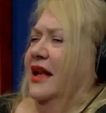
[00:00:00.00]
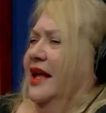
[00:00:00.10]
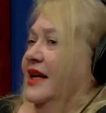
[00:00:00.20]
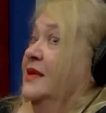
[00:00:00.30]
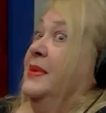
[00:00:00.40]

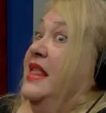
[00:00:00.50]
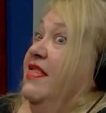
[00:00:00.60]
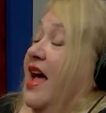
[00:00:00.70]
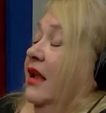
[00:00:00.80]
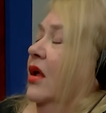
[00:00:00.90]
like it's
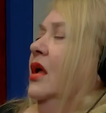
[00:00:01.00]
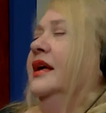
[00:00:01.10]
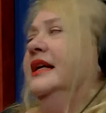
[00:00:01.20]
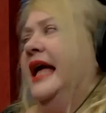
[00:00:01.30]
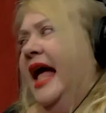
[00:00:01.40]
been that
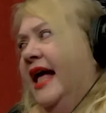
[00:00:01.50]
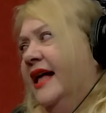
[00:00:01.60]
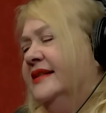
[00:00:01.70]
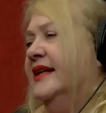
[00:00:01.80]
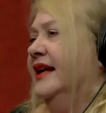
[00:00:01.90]
long. It
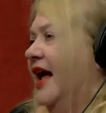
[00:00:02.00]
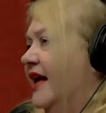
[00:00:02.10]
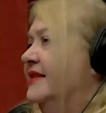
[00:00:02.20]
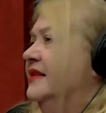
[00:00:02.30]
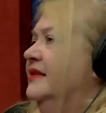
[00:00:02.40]
has and
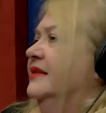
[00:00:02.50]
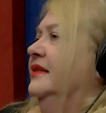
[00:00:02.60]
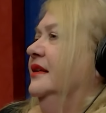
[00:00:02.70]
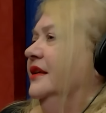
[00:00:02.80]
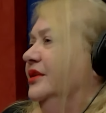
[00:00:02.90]
hasn't.
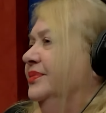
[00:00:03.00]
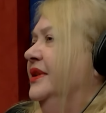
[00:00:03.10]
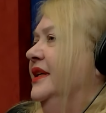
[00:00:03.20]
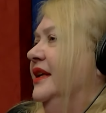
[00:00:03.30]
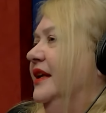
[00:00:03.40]
You know, mm-hmm.
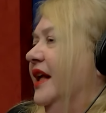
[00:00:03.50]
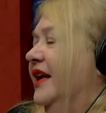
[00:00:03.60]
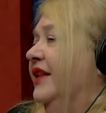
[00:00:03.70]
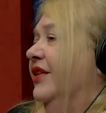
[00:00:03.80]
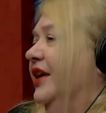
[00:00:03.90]

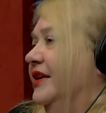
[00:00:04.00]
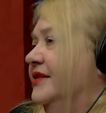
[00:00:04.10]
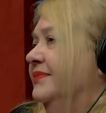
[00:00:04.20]
not in their eyes.